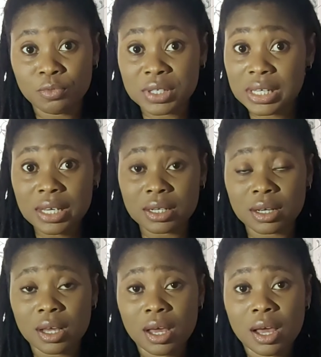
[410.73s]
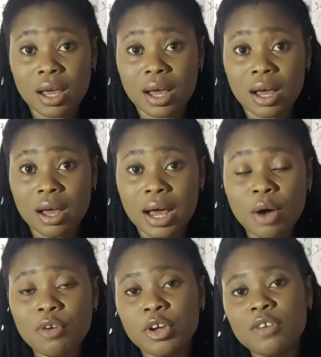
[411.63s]
seen.
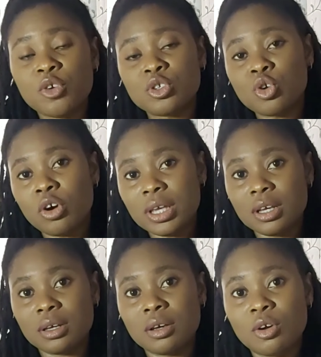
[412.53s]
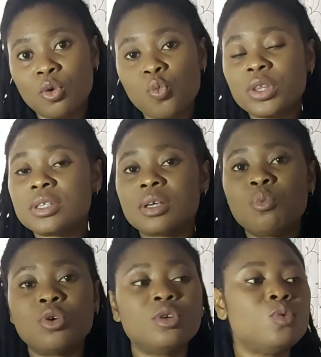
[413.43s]
However, if you're talking with
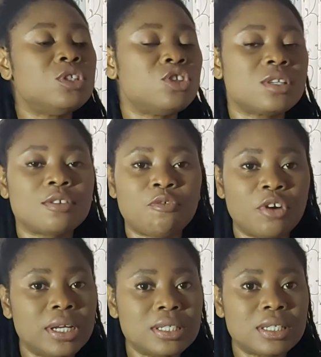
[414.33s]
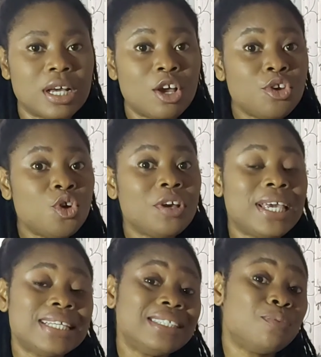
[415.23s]
someone who is just a friend, you're
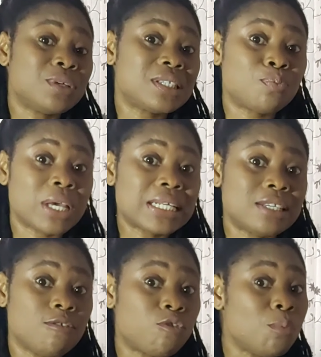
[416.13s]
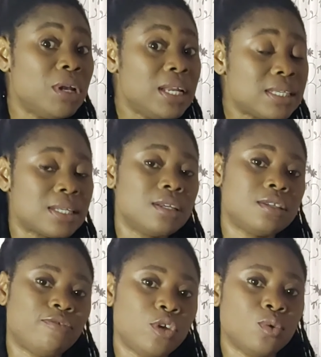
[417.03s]
getting a perspective from a
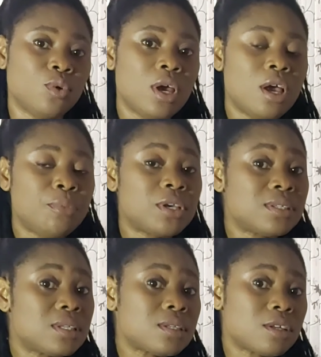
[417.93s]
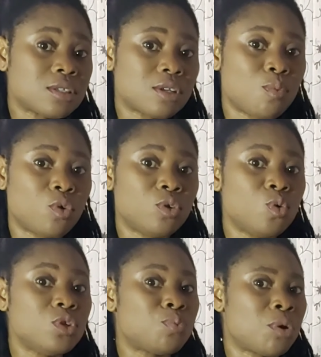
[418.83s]
listener's view, because this is not someone
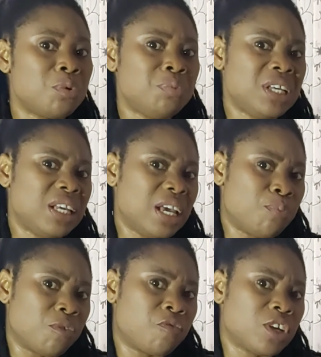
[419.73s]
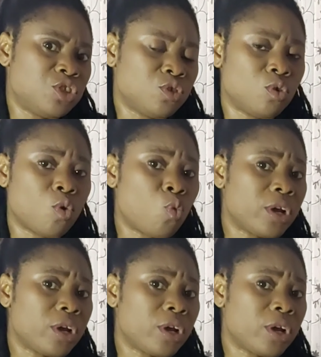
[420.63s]
who is probably a professional or